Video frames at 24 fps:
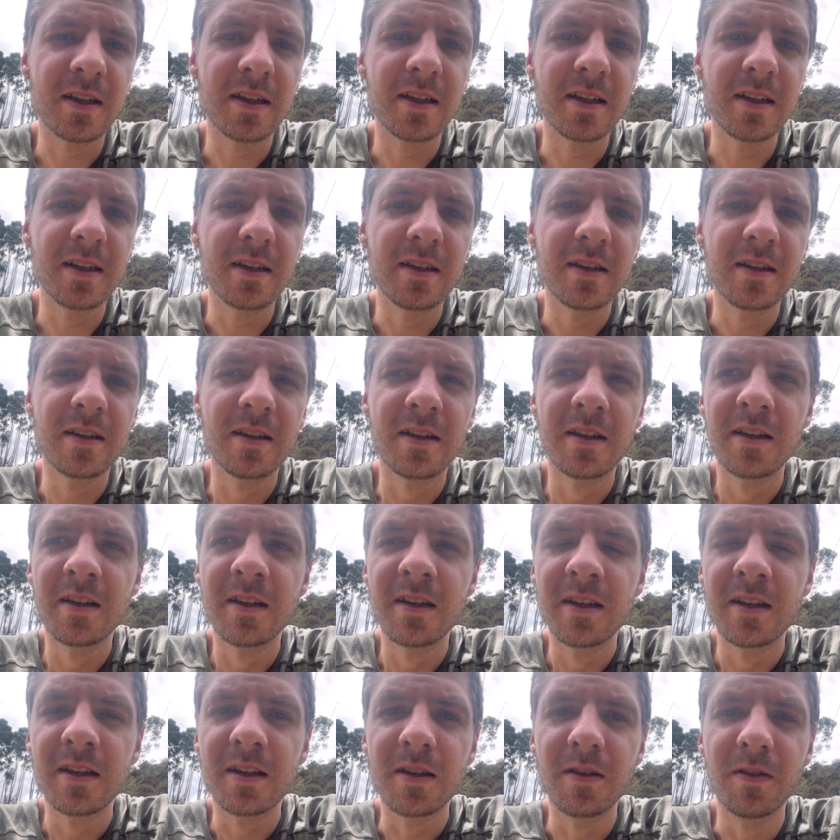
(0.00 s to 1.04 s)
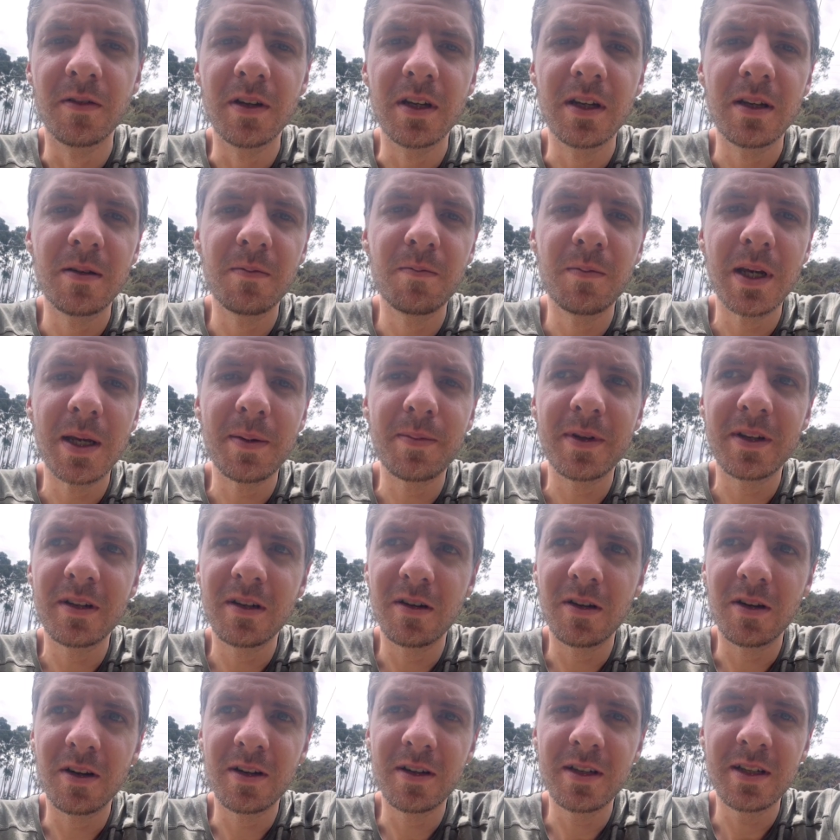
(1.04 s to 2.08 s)
in. You will maybe
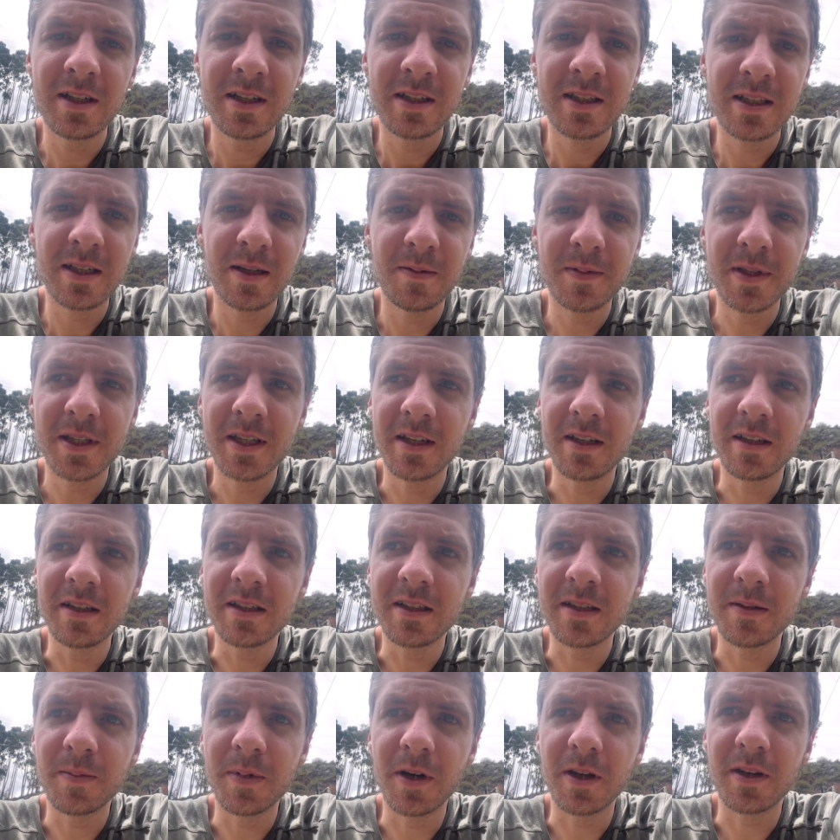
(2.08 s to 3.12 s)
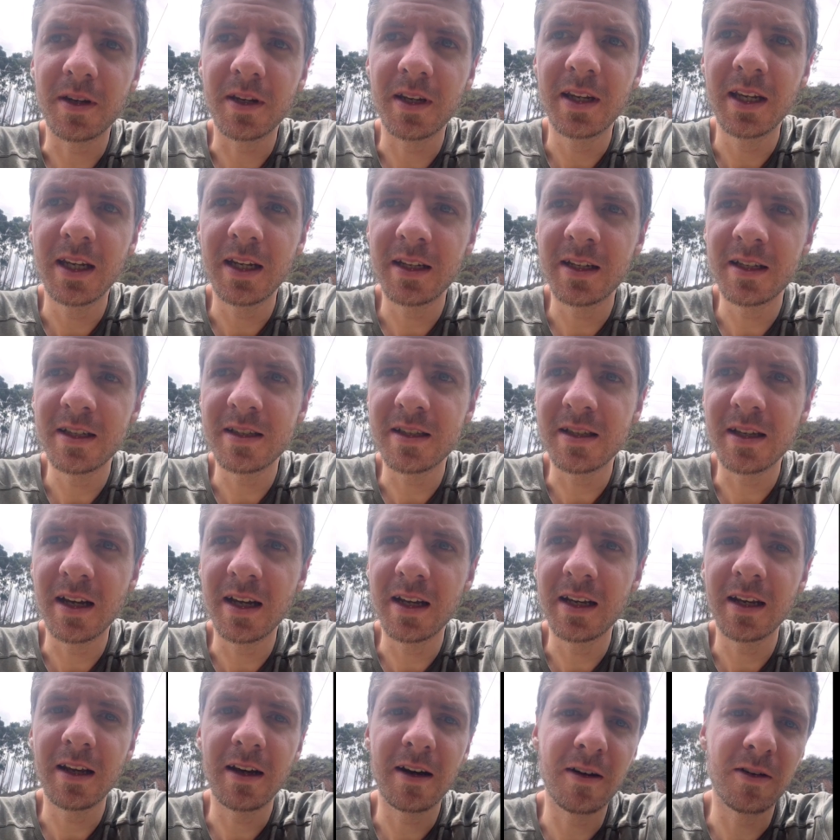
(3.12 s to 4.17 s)
learn some things about kick
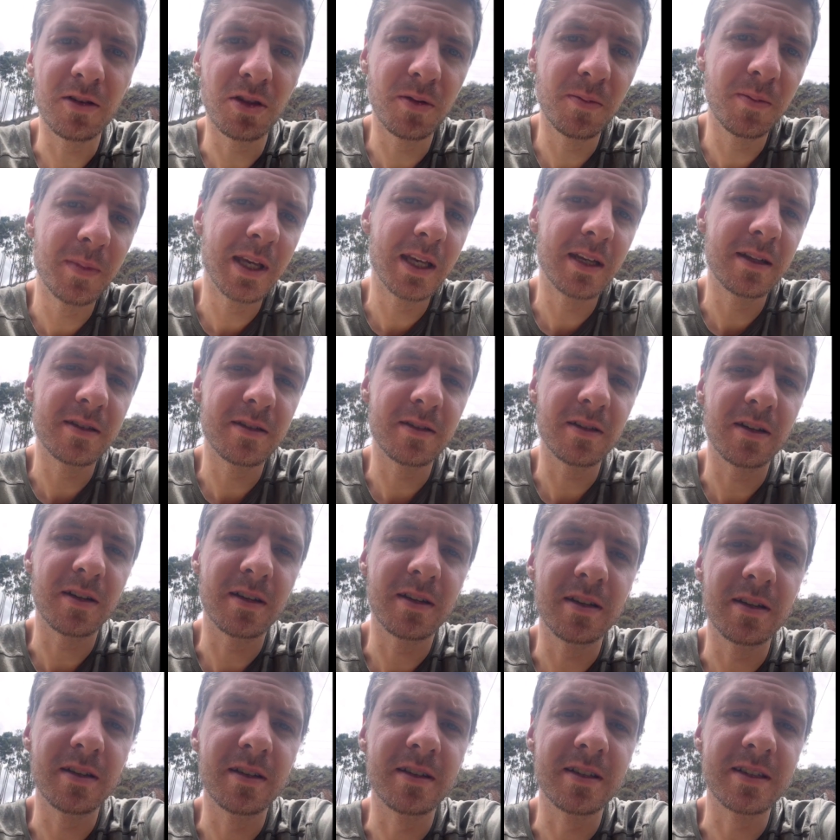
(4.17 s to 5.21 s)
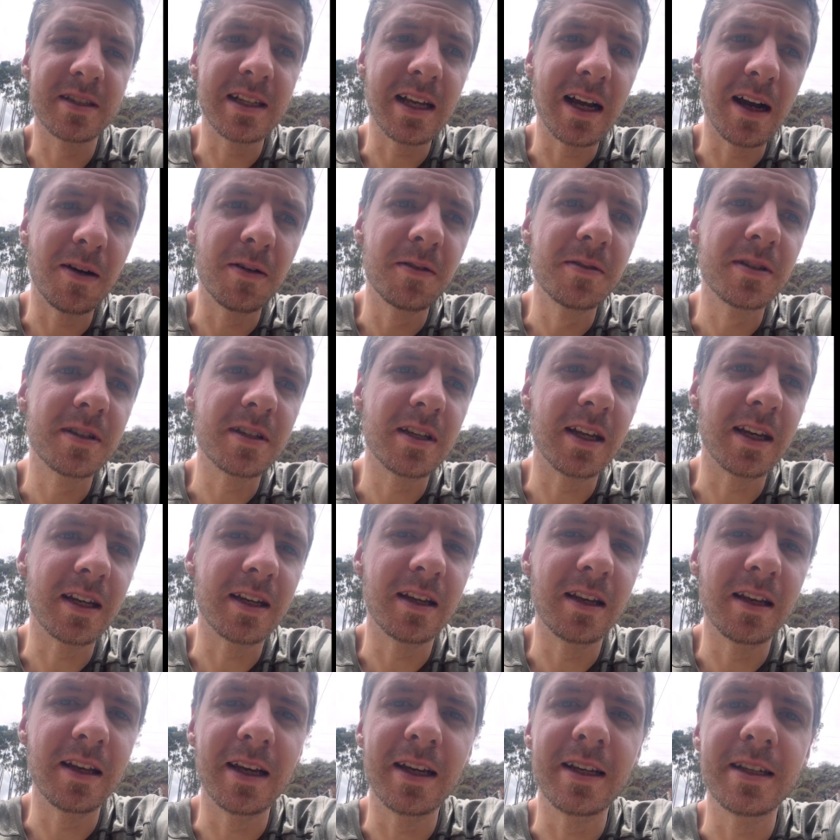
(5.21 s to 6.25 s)
design, how to make certain sounds, like
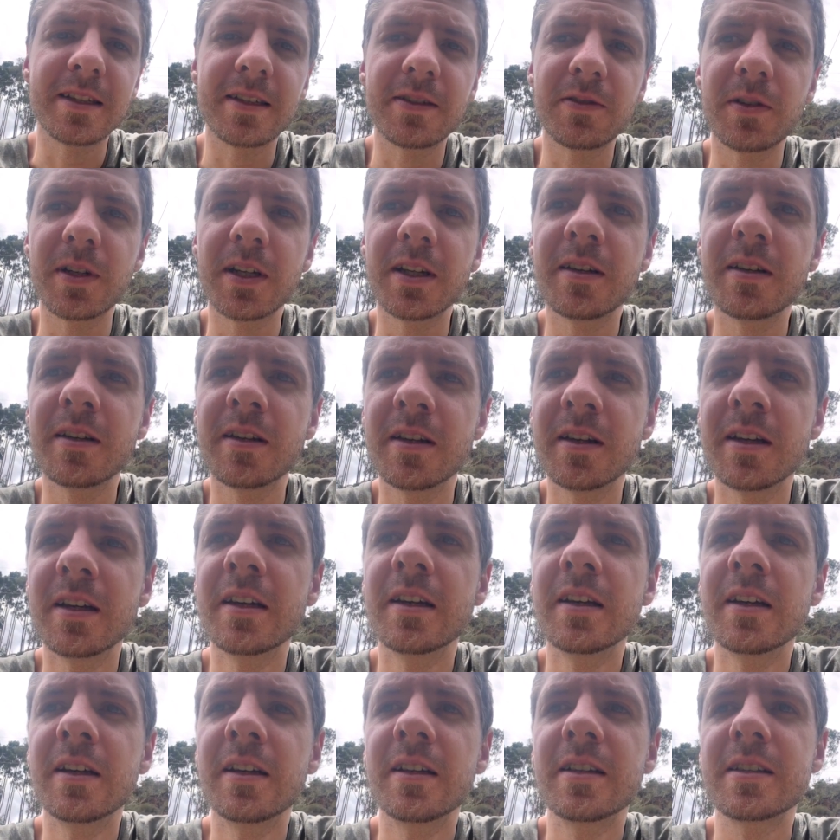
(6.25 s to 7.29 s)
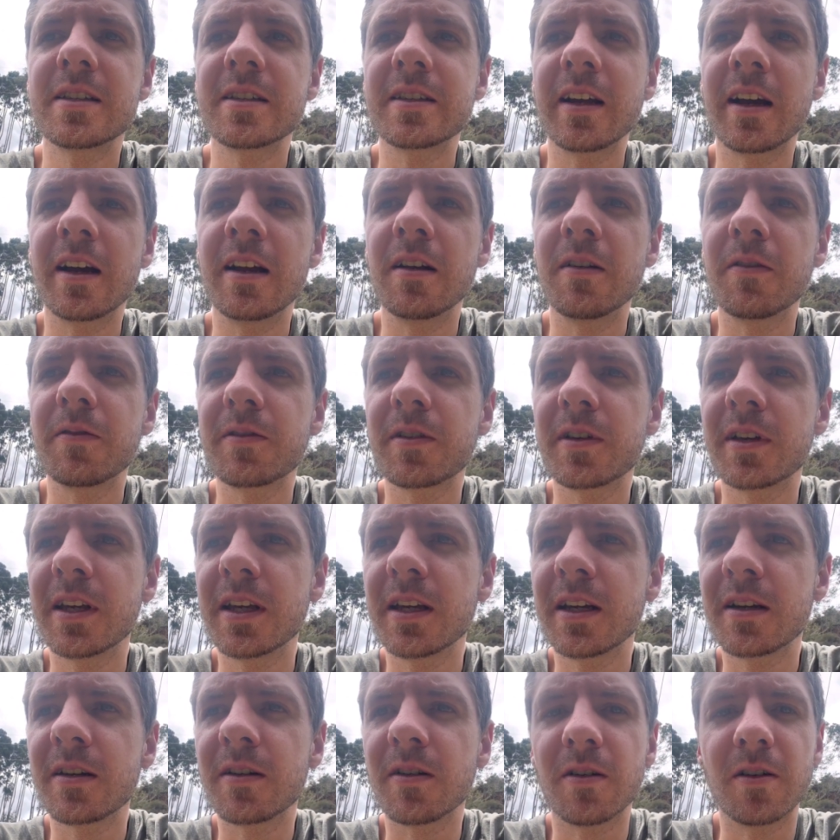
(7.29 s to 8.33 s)
a lasery style of
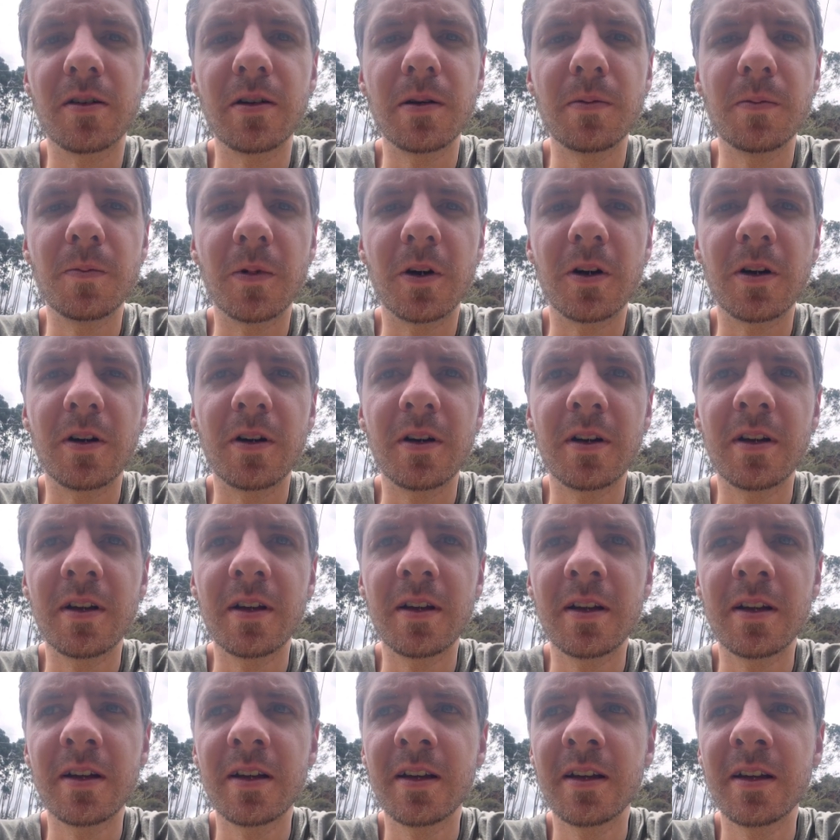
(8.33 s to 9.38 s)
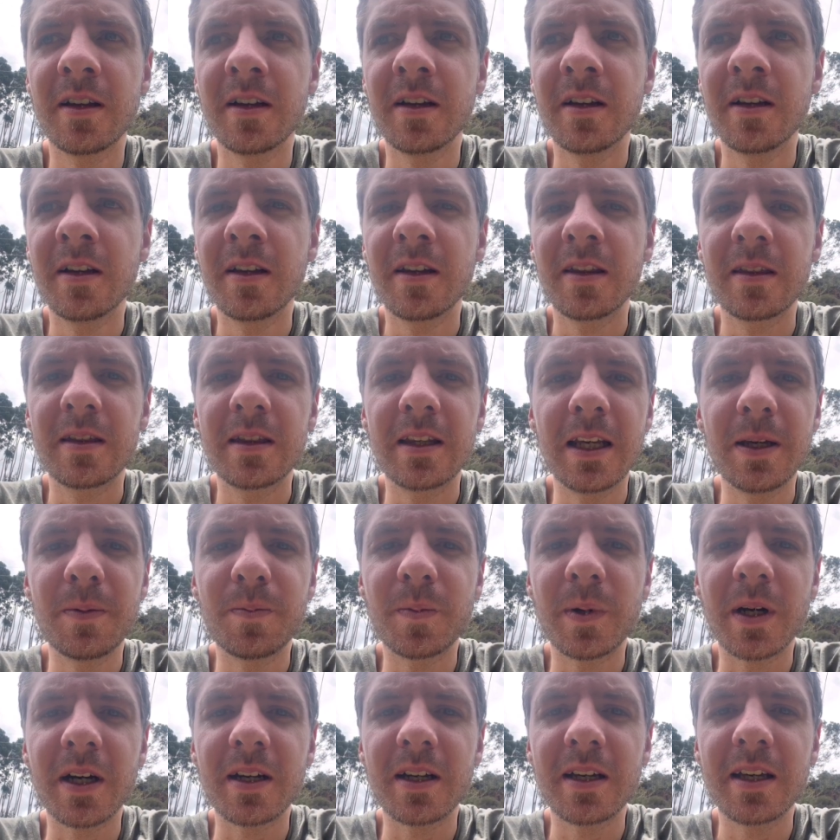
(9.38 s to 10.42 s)
kick, or a more
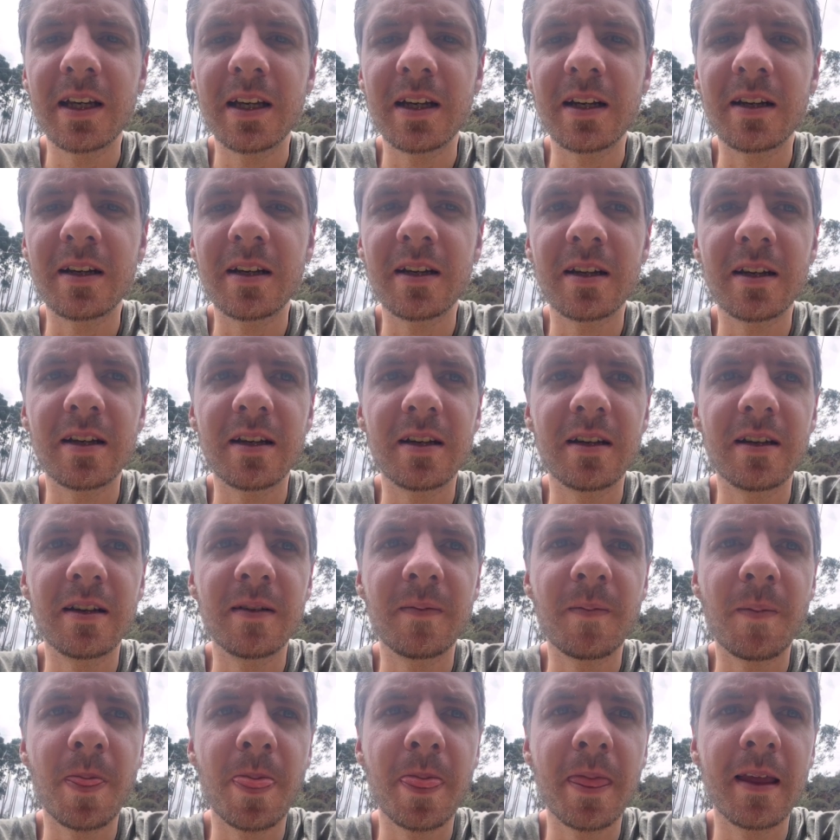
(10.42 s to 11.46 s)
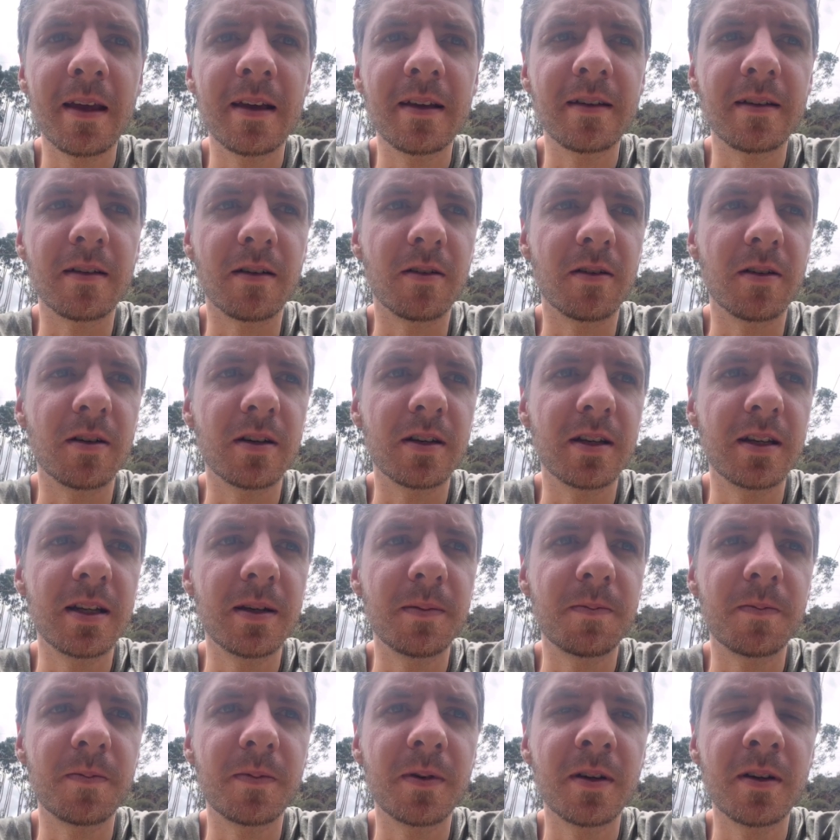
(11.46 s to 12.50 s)
deeper kick, or a
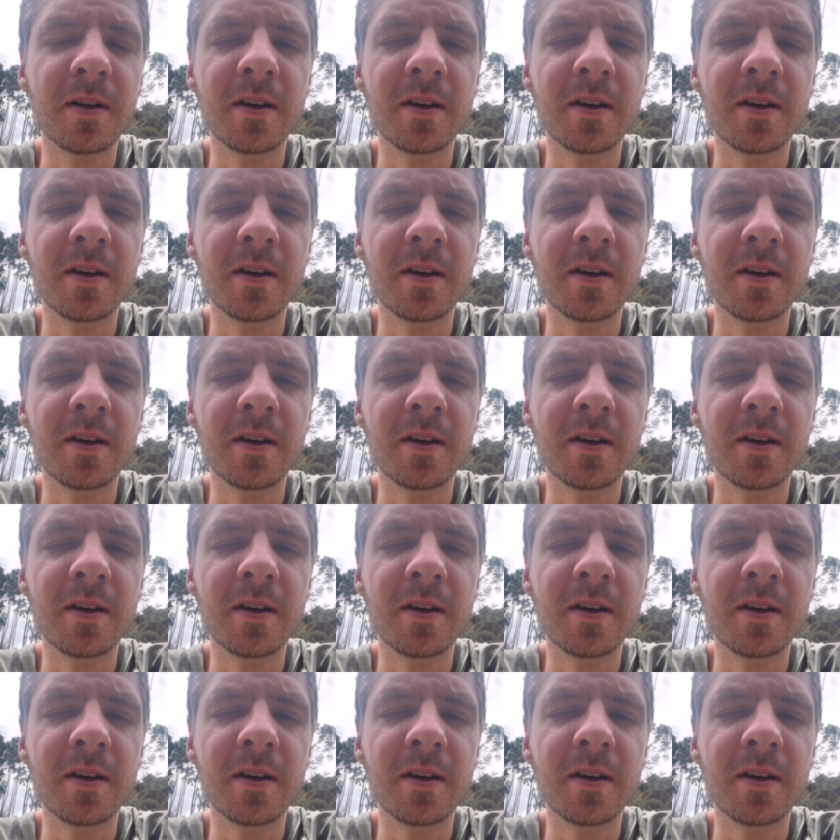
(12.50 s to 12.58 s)
deep